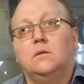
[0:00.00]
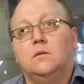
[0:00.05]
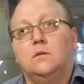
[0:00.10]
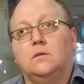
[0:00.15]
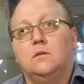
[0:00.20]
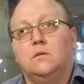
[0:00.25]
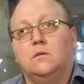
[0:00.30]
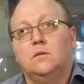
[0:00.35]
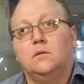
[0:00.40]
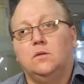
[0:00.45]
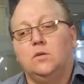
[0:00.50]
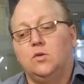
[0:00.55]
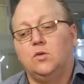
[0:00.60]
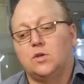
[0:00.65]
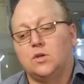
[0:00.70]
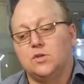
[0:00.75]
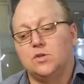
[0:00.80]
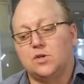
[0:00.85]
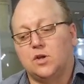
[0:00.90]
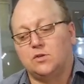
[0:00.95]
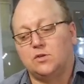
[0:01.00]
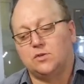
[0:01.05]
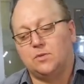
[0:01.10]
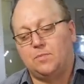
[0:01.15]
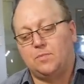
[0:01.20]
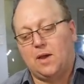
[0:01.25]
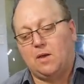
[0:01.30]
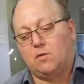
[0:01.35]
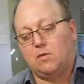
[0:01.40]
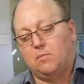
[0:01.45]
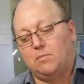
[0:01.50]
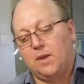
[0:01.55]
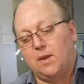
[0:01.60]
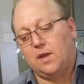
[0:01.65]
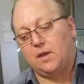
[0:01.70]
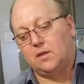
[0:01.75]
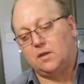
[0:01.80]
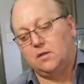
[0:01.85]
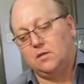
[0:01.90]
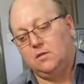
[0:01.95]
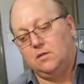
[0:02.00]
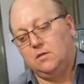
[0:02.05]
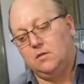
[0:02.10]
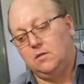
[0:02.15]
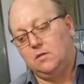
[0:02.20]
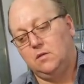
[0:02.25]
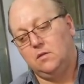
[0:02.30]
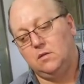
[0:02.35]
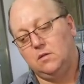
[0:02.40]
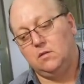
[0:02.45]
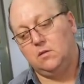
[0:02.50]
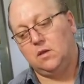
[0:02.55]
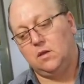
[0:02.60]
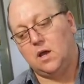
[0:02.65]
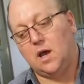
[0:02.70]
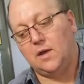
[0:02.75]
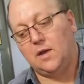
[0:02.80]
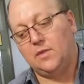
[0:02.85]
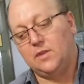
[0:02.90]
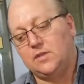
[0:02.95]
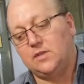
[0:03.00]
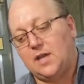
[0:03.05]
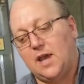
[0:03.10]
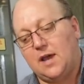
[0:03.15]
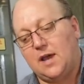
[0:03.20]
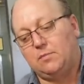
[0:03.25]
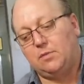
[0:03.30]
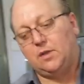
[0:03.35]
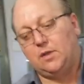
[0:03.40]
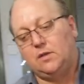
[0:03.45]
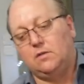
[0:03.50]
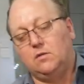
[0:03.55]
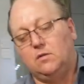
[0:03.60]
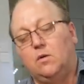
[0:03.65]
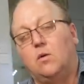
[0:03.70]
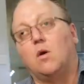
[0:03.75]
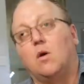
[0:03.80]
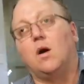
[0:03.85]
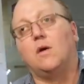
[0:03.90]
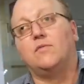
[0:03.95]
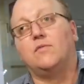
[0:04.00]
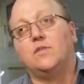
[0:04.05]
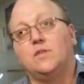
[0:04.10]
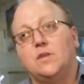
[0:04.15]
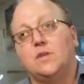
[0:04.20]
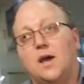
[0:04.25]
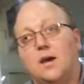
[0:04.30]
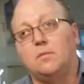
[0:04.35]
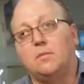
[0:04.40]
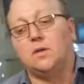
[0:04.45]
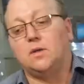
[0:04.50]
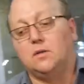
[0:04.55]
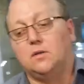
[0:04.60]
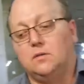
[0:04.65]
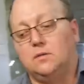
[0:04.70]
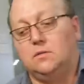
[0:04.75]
this you can charge the power bank on the tablet or off the tablet. And